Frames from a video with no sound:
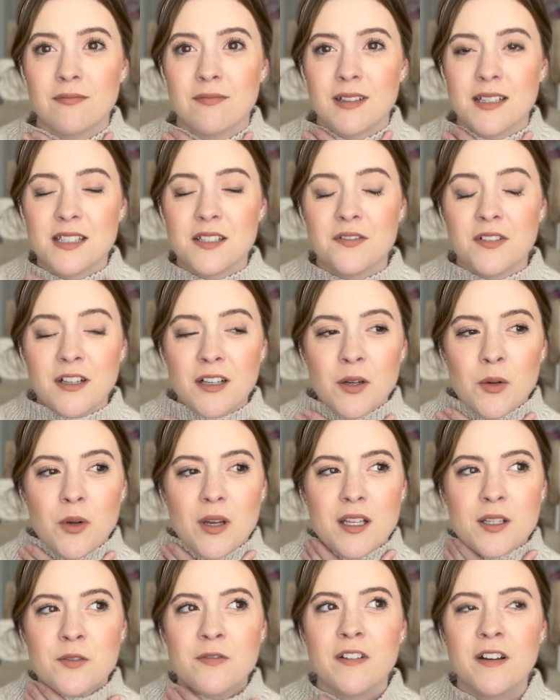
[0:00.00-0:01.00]

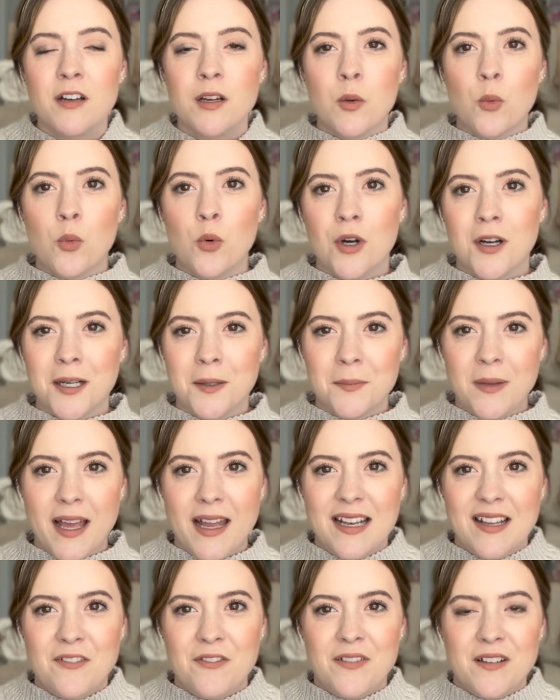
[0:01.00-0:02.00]
It's very warm,
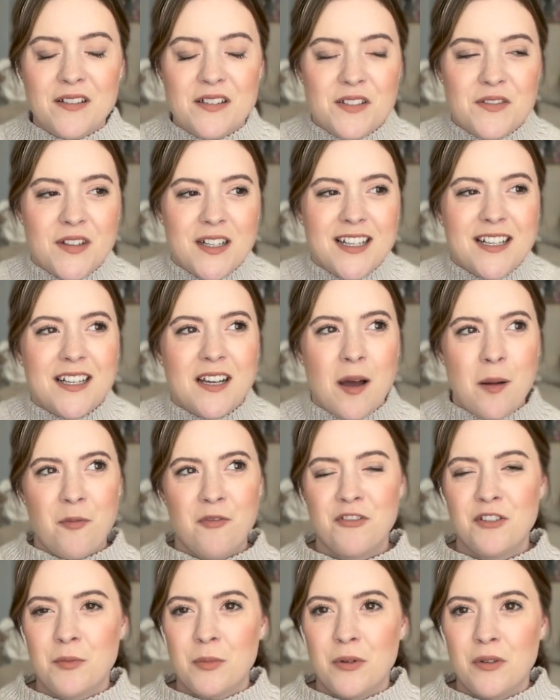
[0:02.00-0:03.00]
and it feels very
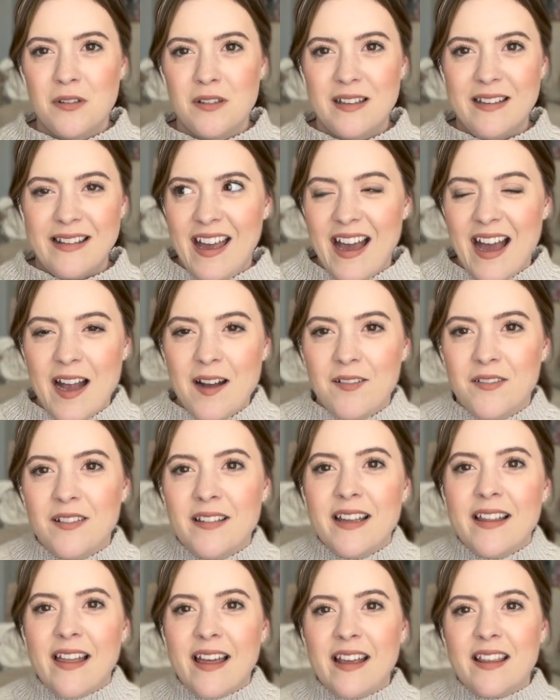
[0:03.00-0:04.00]
comfortable. Like, I
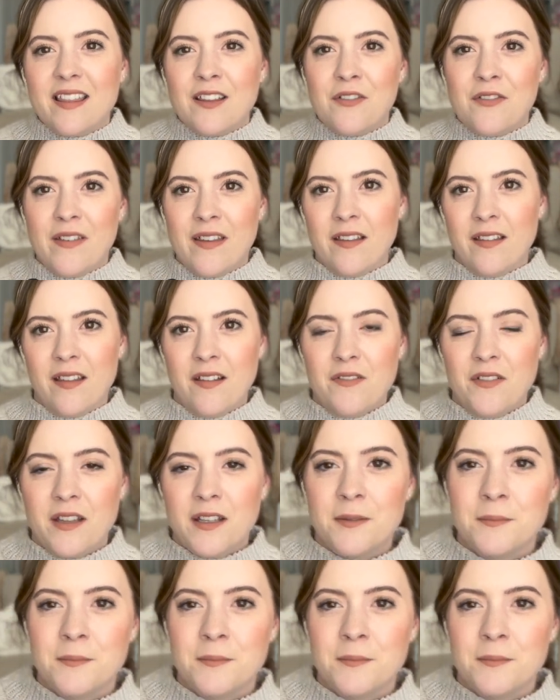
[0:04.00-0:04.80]
really like the feel of it.